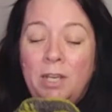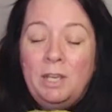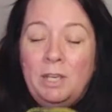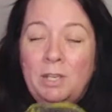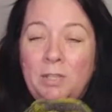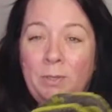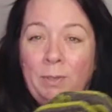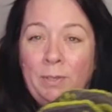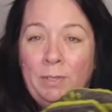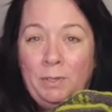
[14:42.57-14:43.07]

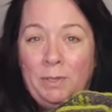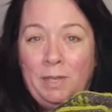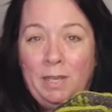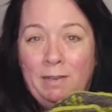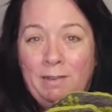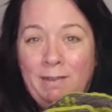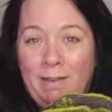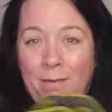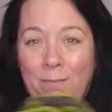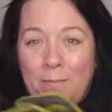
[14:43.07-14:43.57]
so that you can
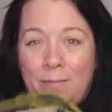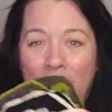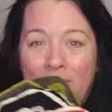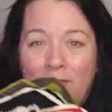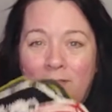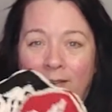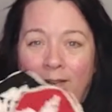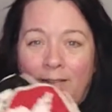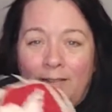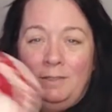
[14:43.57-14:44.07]
come
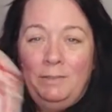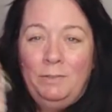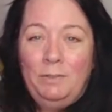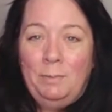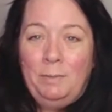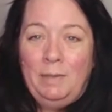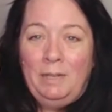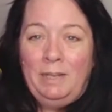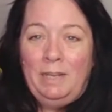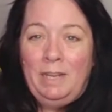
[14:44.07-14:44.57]
directly to them
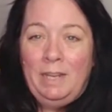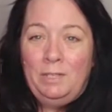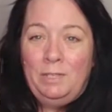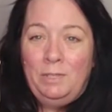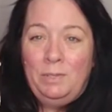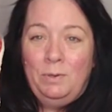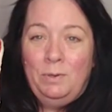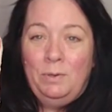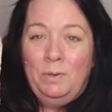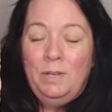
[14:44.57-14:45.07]
in case
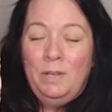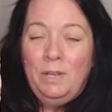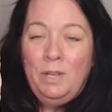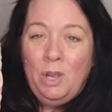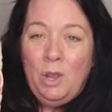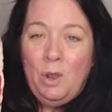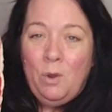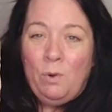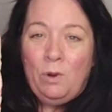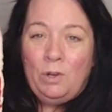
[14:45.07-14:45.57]
you
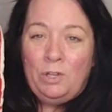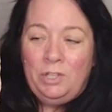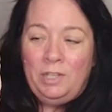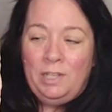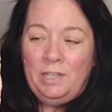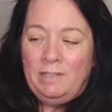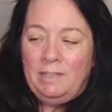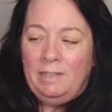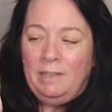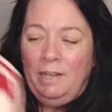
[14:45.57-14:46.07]
watch
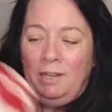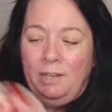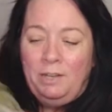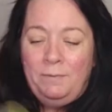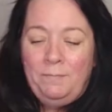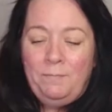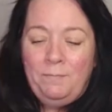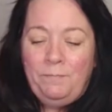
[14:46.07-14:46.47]
this later.